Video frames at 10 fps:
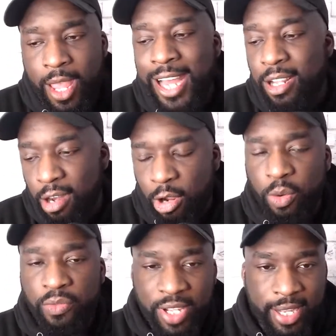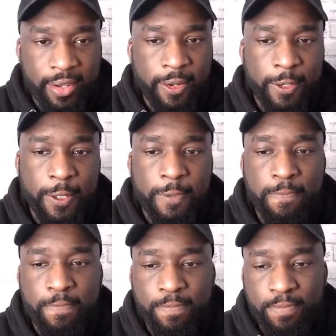And along with that,
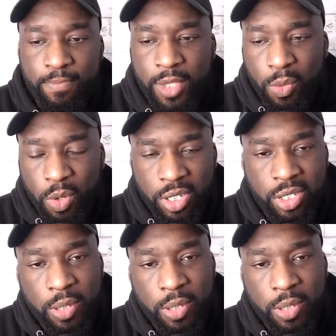there was